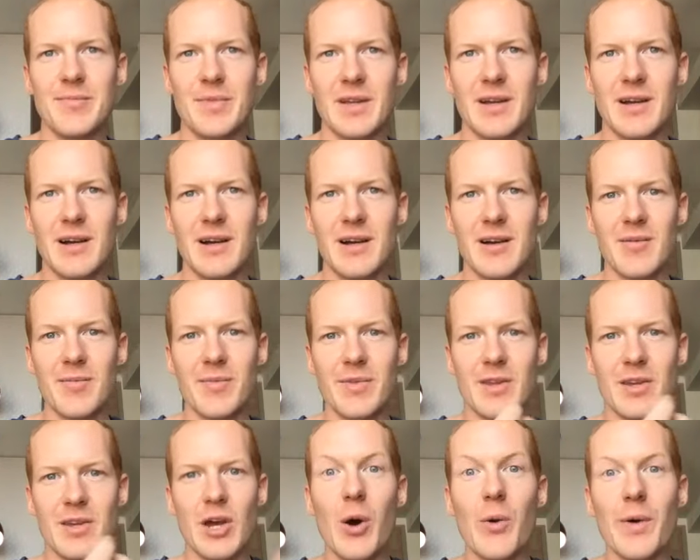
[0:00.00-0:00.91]
um,
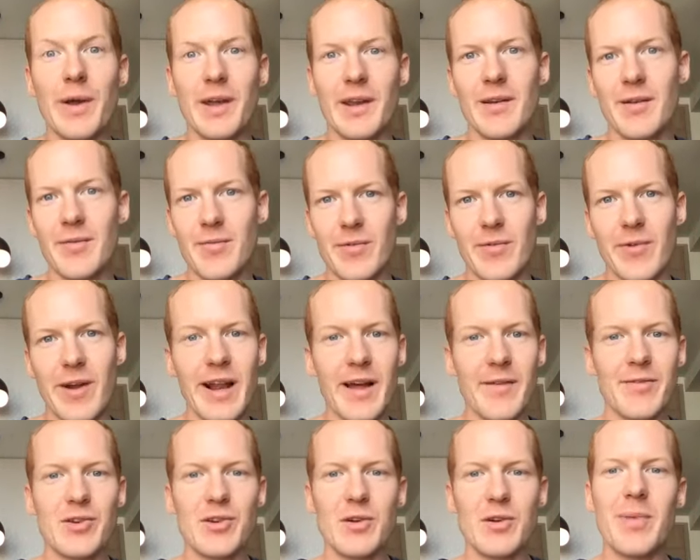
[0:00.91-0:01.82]
going right
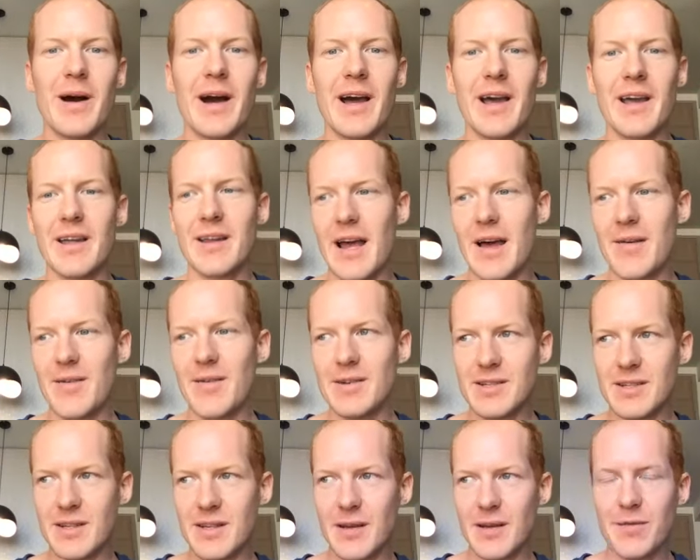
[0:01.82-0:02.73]
after you buy it, having
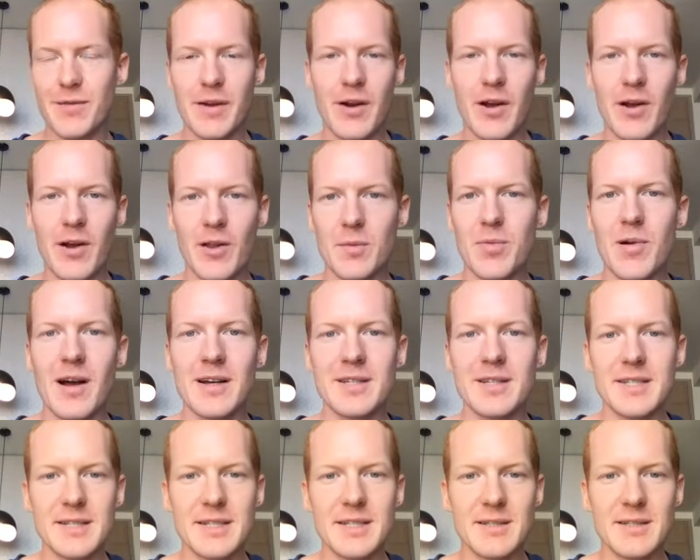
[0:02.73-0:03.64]
to like figure out all the
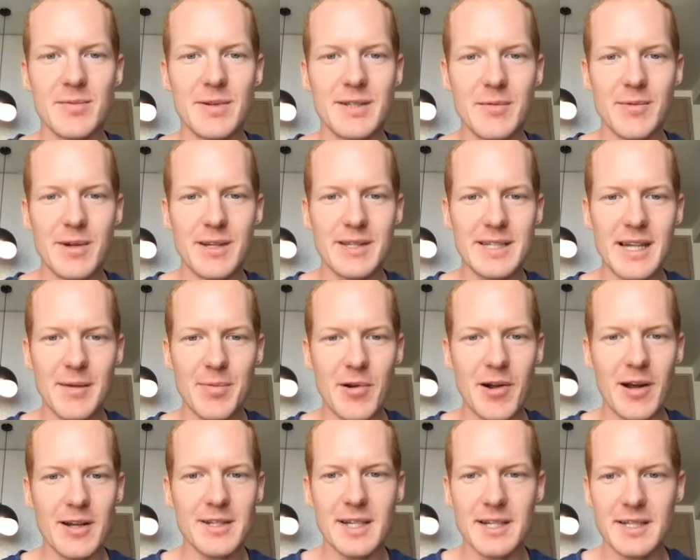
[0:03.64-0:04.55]
processes. What what's that
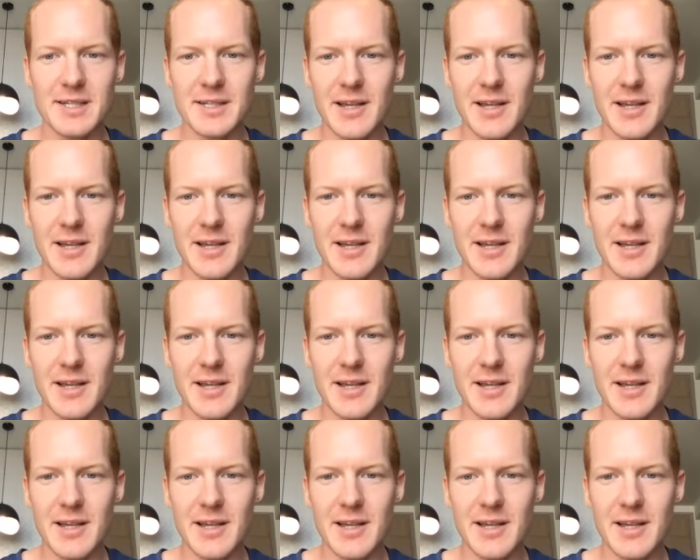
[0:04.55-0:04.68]
process